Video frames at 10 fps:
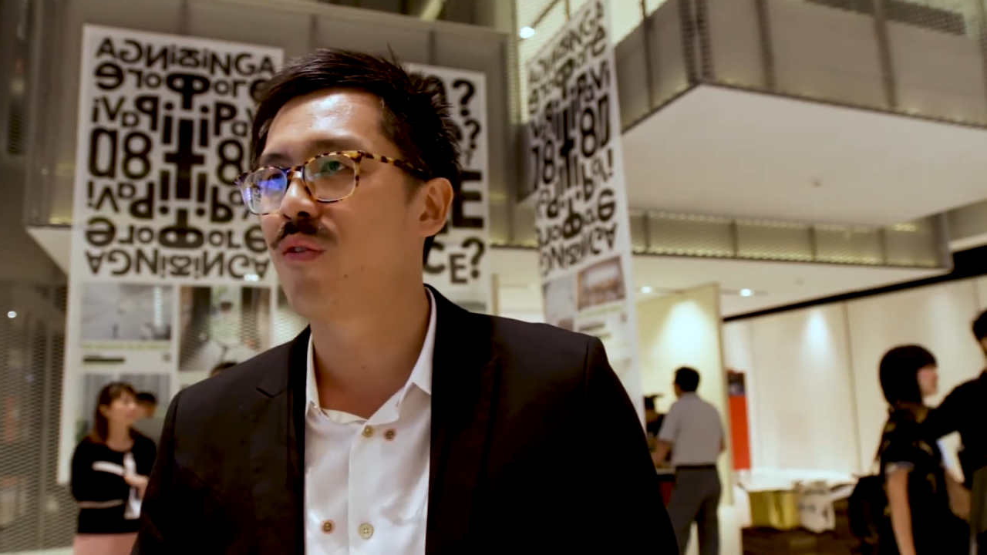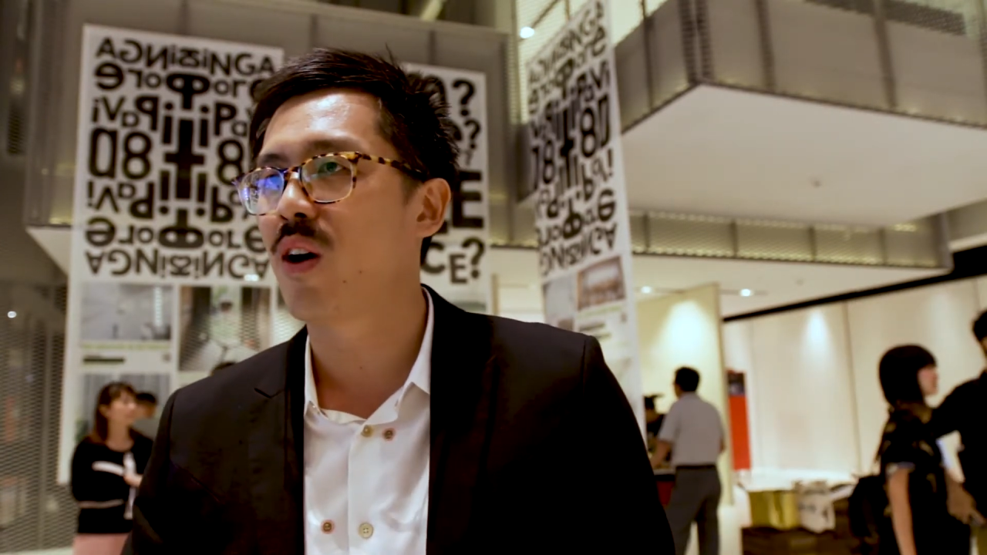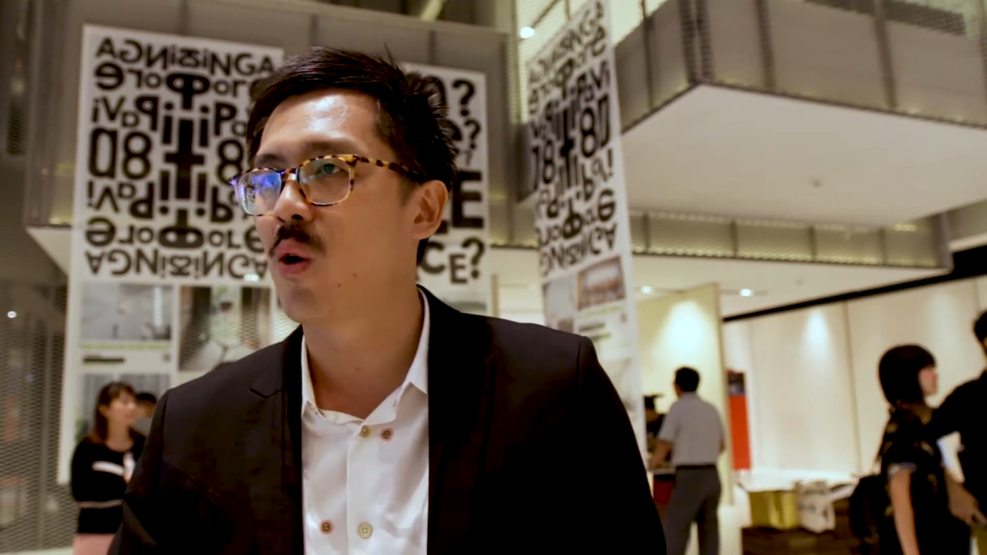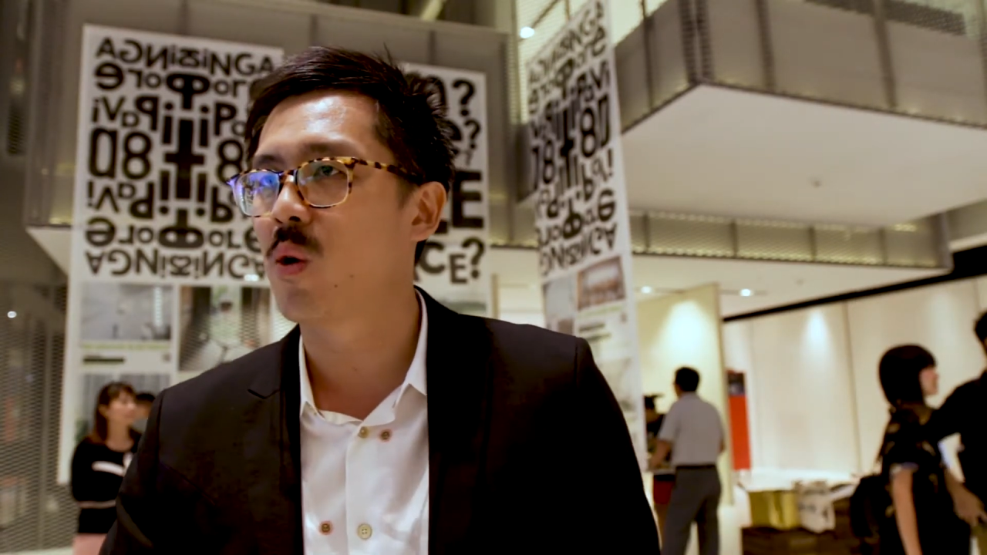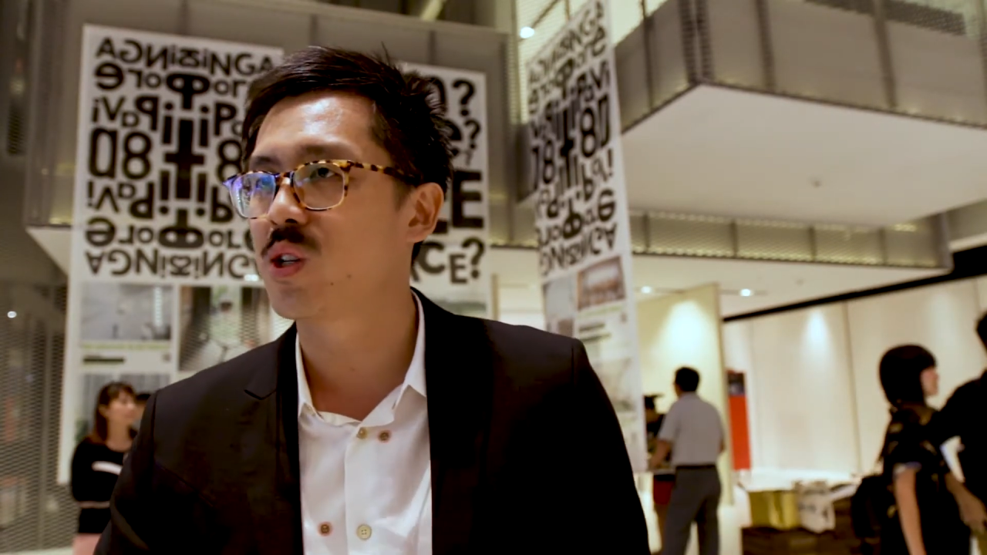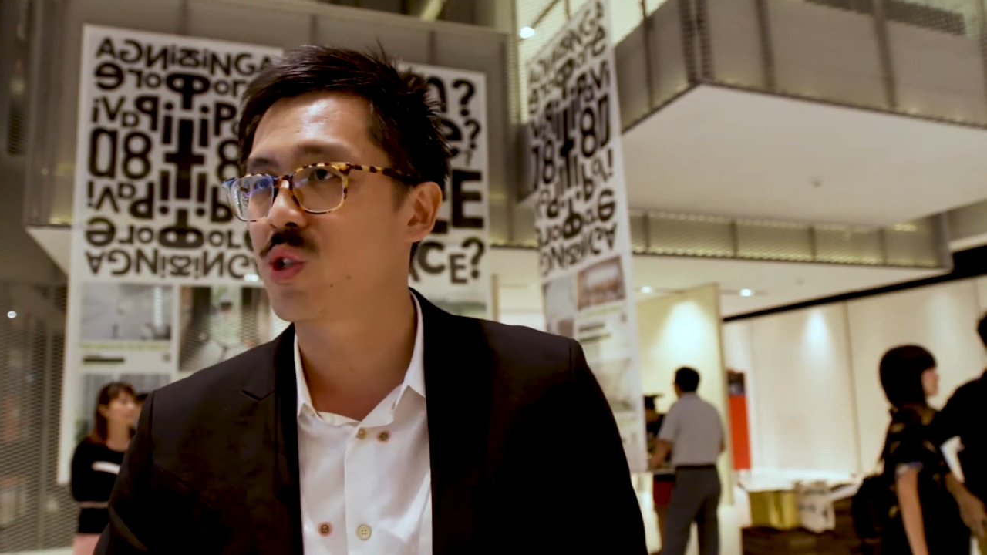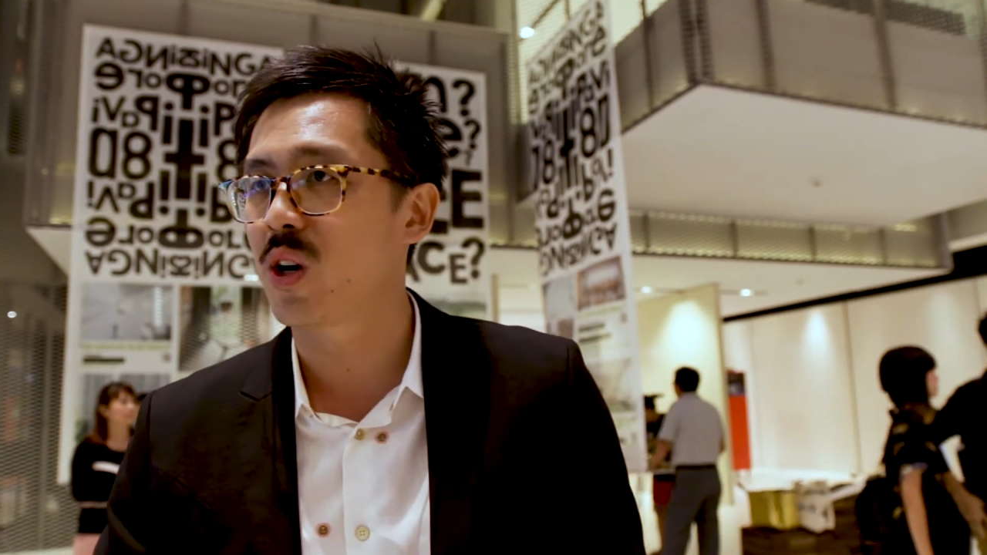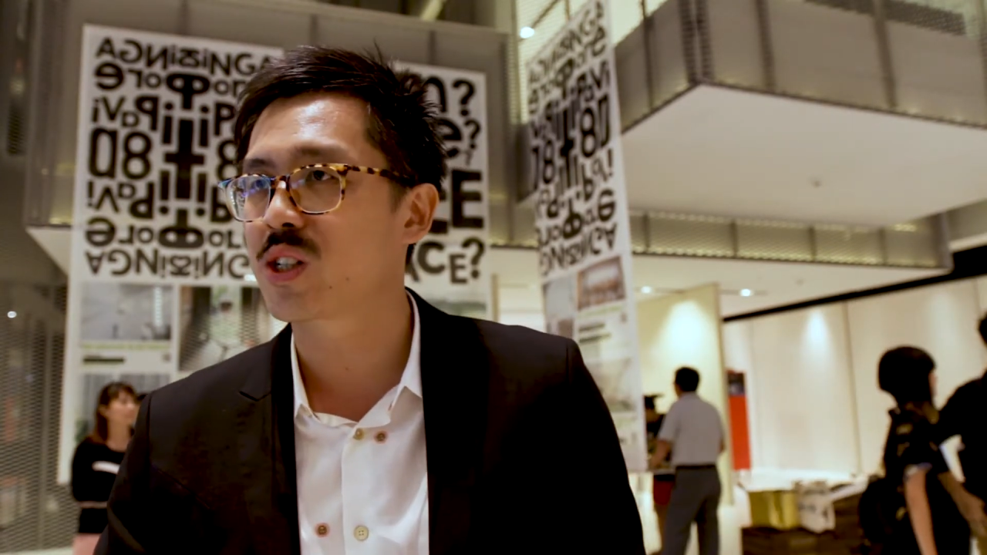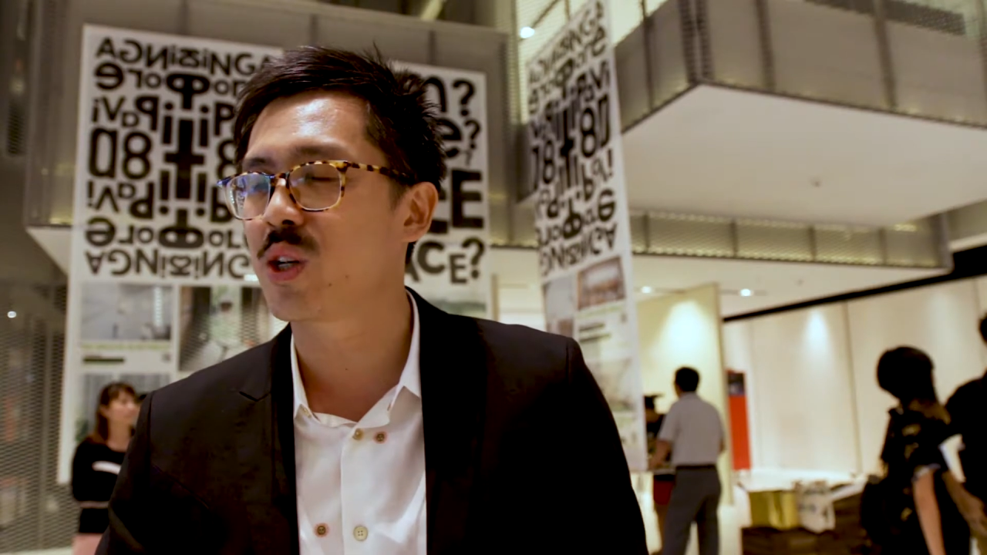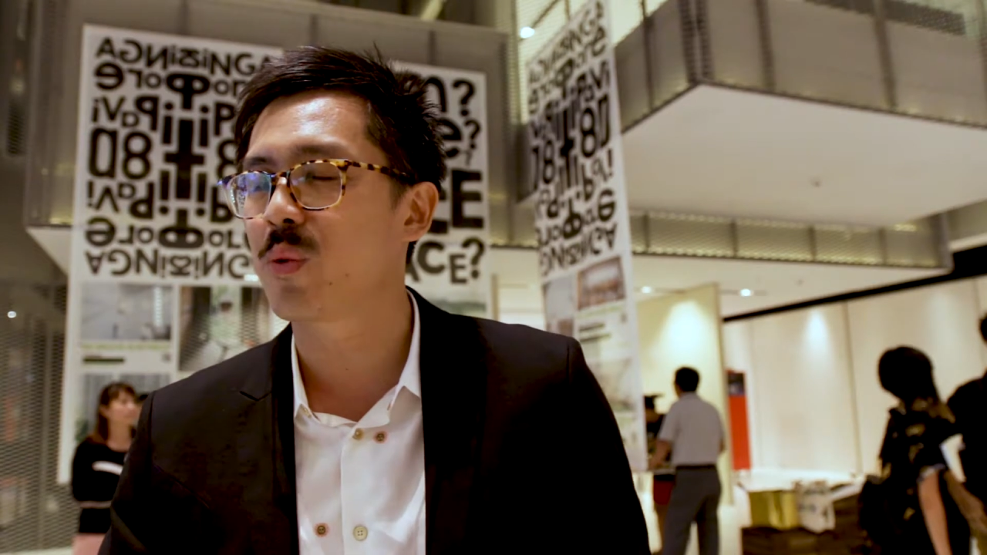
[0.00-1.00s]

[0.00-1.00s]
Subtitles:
our structure,